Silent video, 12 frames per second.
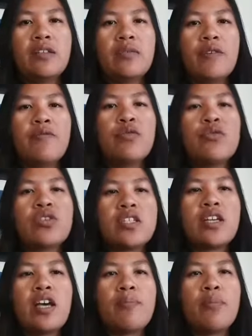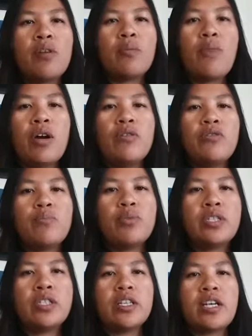if you just hop on, why don't you
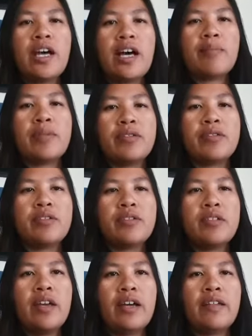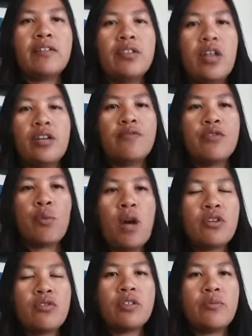put in the comment that, if you're
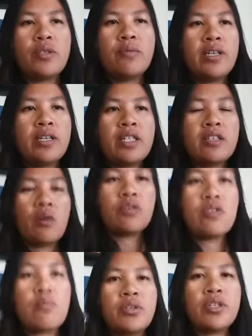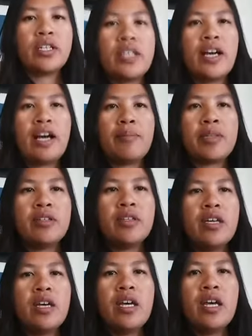watching the replay, also put in the comment
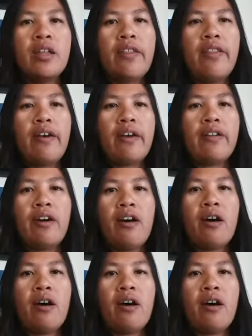that